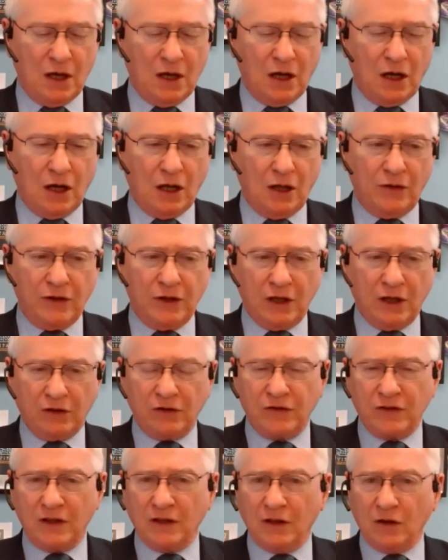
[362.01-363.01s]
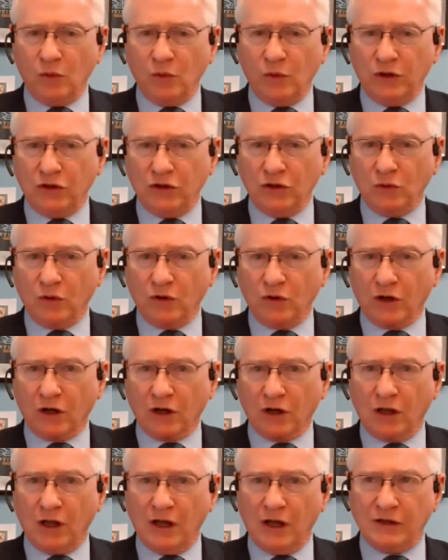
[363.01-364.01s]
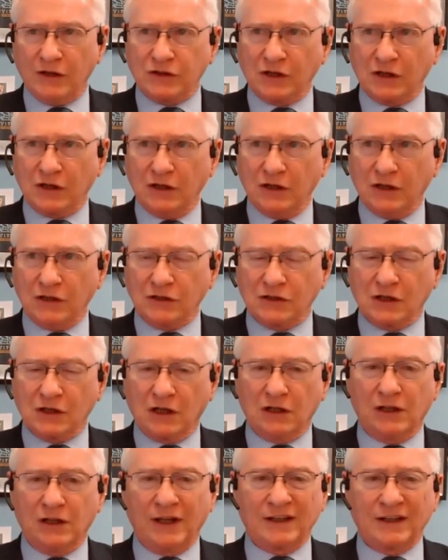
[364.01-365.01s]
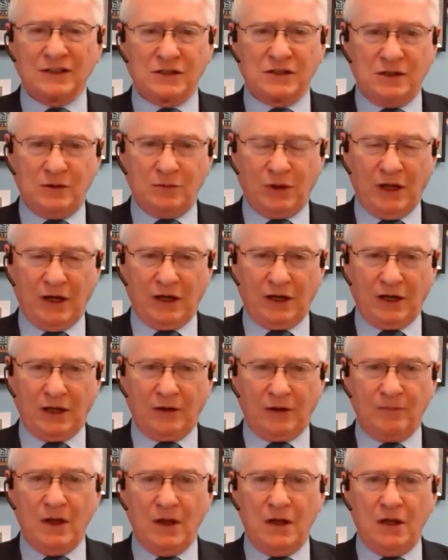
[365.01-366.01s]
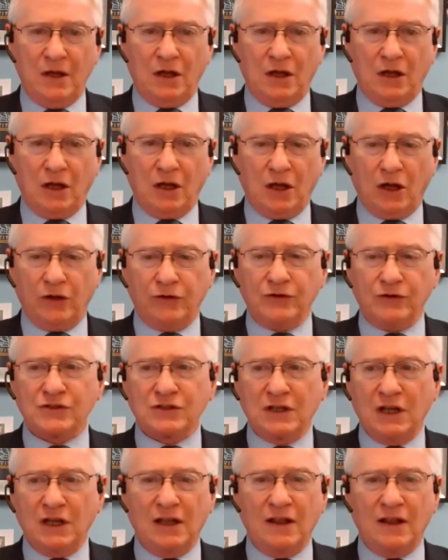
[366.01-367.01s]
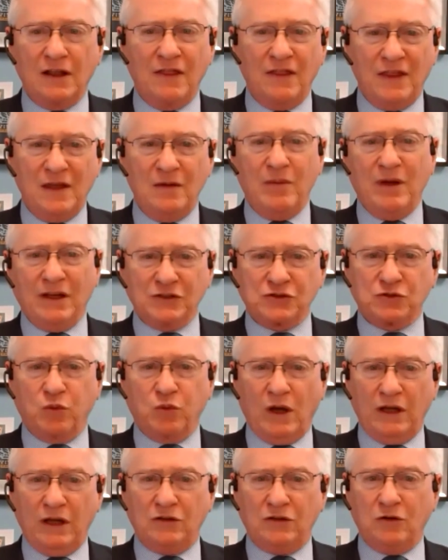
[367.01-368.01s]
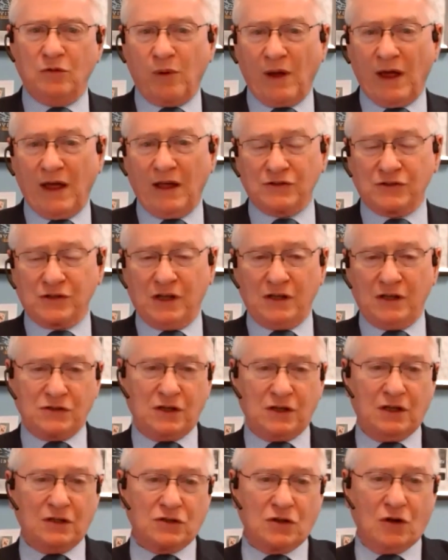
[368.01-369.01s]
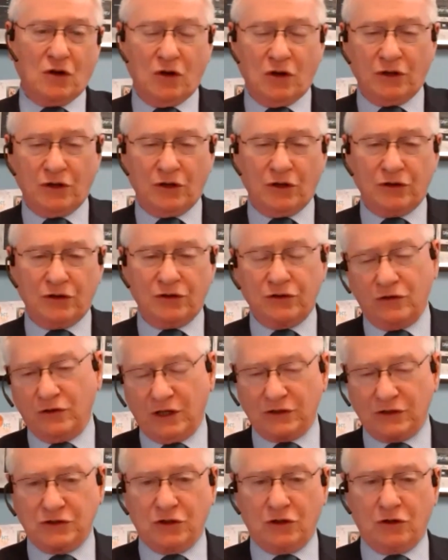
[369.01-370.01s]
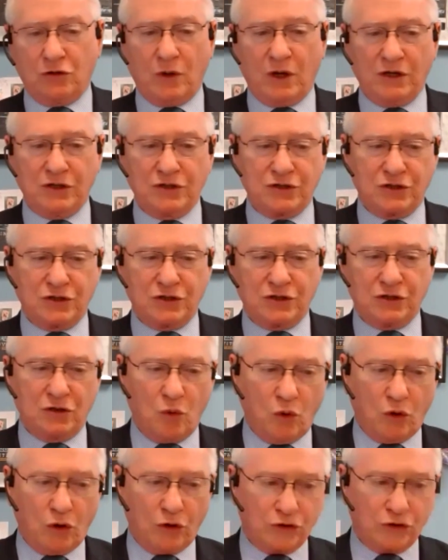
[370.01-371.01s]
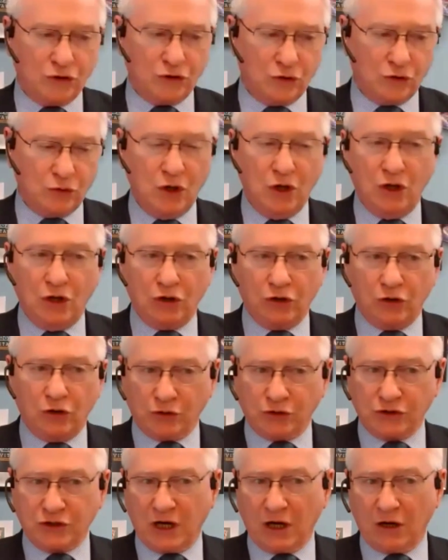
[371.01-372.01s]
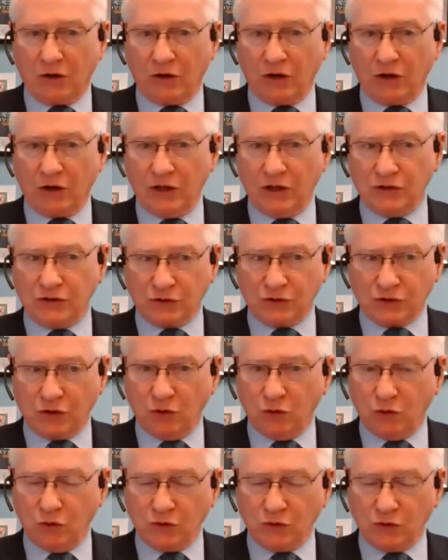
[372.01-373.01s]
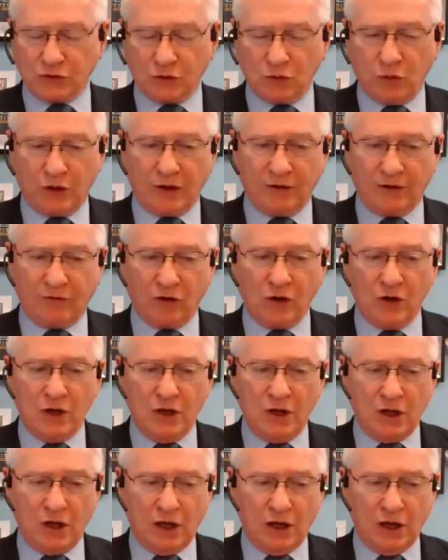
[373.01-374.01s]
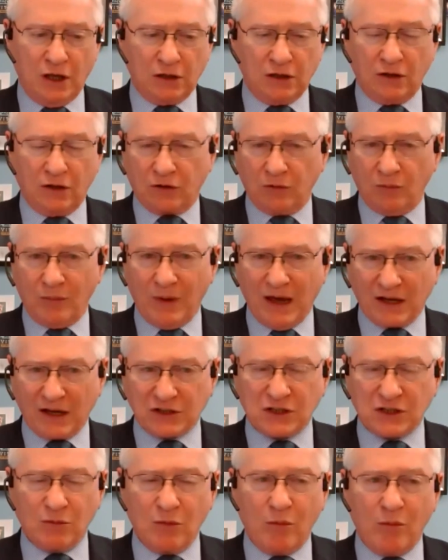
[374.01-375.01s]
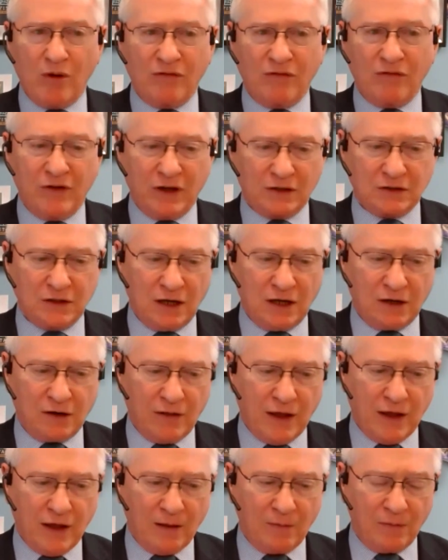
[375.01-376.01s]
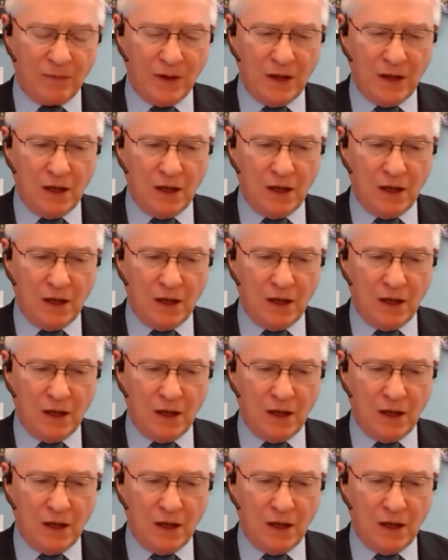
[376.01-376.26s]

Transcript: The other thing that we do with our clients is a legacy planning, understanding the best way to pass assets on to the next generation, or to your charities or schools or whatever, and get the maximum effect out of that.